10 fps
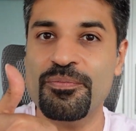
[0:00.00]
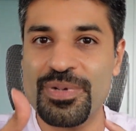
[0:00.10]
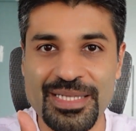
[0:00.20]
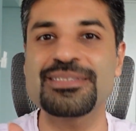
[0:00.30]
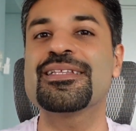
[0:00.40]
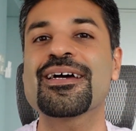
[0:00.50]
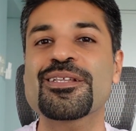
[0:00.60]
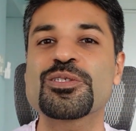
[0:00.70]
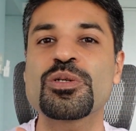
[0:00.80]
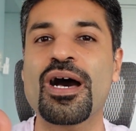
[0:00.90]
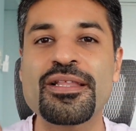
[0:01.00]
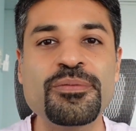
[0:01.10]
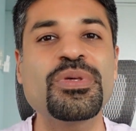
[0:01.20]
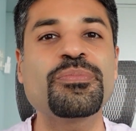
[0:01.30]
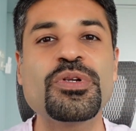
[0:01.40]
press that so
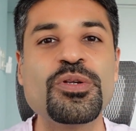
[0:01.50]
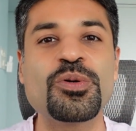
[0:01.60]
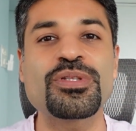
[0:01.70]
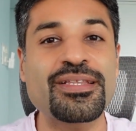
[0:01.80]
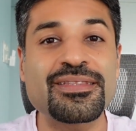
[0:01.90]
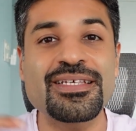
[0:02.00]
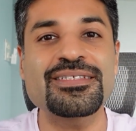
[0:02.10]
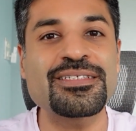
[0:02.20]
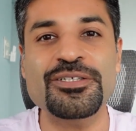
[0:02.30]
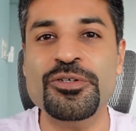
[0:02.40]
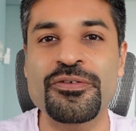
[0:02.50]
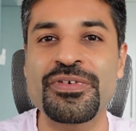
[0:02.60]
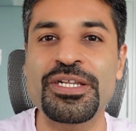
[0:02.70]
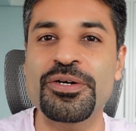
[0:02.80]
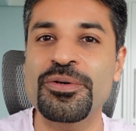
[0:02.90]
other people know that this is a good
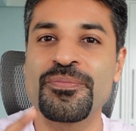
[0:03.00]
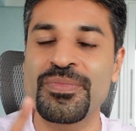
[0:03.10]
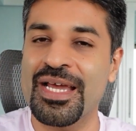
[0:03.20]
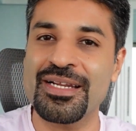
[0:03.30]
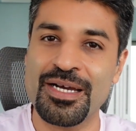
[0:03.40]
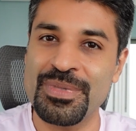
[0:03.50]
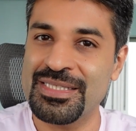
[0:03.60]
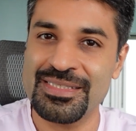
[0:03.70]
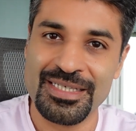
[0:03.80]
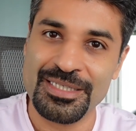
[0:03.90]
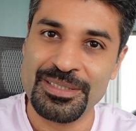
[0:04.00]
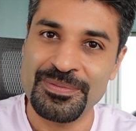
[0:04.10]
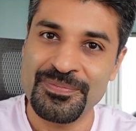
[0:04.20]
video and come and see it.